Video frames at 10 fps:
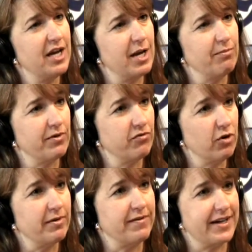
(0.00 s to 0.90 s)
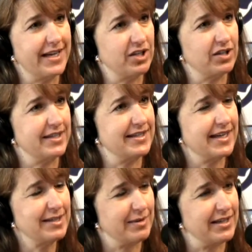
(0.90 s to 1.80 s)
and perform a financial
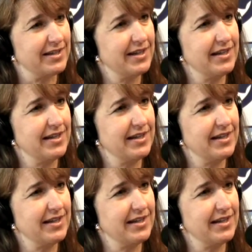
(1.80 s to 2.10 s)
assessment